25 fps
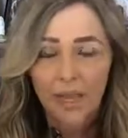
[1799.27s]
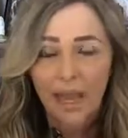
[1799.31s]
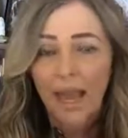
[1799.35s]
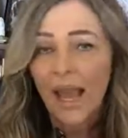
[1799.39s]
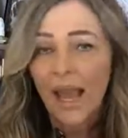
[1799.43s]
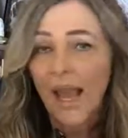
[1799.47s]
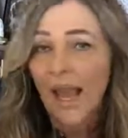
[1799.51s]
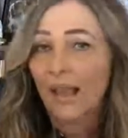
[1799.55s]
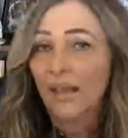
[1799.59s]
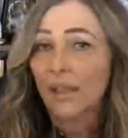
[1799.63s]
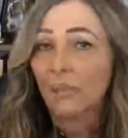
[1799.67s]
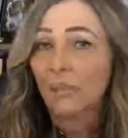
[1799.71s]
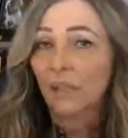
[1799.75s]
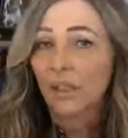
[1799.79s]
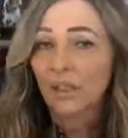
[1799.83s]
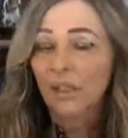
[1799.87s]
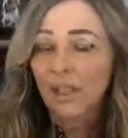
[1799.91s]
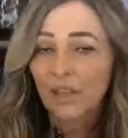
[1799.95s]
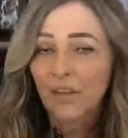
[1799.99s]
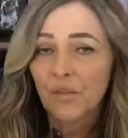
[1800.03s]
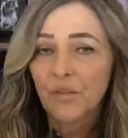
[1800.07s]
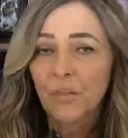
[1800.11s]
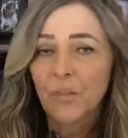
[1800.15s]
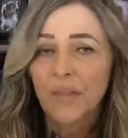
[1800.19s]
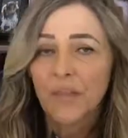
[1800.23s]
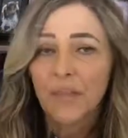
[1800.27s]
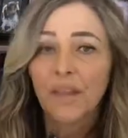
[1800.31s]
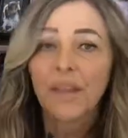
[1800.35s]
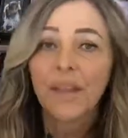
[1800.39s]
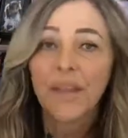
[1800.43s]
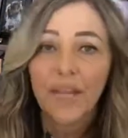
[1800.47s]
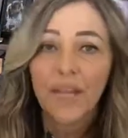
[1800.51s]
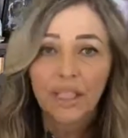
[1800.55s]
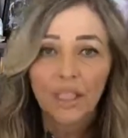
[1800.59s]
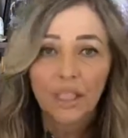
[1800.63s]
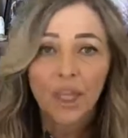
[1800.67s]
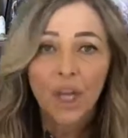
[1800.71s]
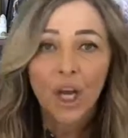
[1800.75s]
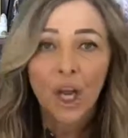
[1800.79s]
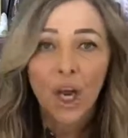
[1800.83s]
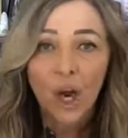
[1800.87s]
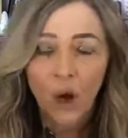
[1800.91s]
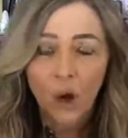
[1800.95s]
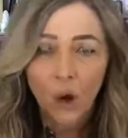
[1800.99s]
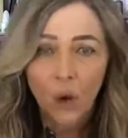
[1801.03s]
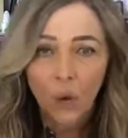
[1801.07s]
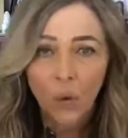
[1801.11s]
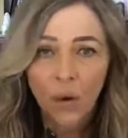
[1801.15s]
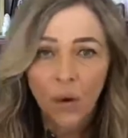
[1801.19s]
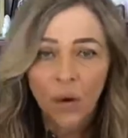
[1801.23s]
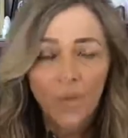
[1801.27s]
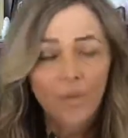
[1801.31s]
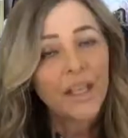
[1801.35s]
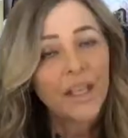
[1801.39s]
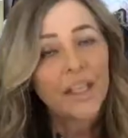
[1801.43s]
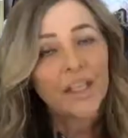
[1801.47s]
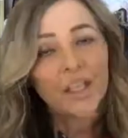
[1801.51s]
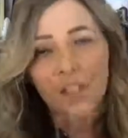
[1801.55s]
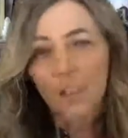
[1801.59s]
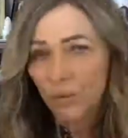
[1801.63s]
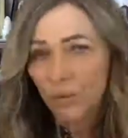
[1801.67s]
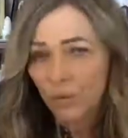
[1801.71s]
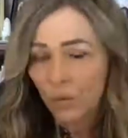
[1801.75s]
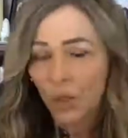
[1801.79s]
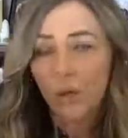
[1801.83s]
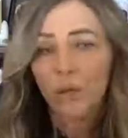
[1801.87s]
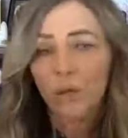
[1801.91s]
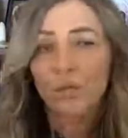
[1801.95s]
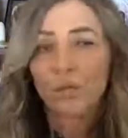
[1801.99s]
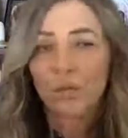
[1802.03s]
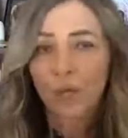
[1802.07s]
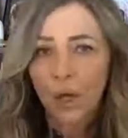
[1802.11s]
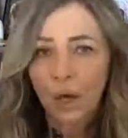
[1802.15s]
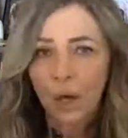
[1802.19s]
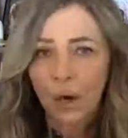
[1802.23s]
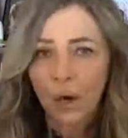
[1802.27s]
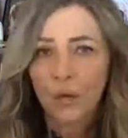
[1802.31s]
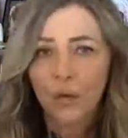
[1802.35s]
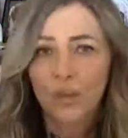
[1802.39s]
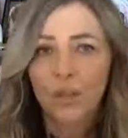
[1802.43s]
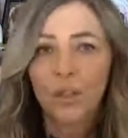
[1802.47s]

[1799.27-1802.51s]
And believe me, they know that you don't know your